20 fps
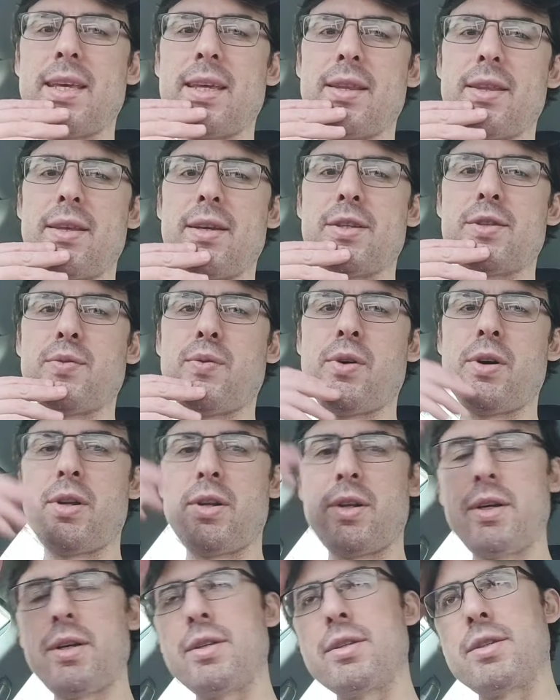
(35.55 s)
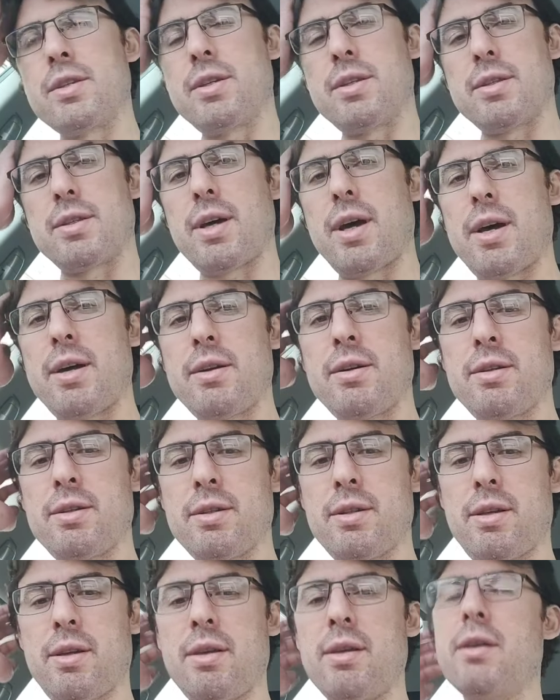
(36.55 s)
This one is
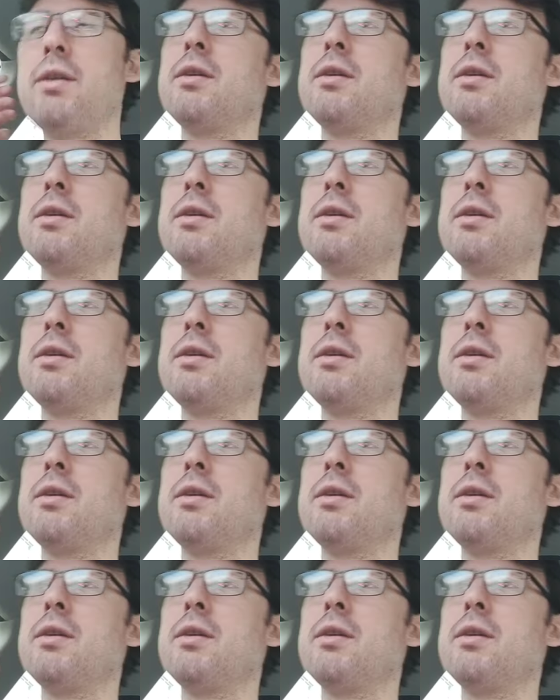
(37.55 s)
entitled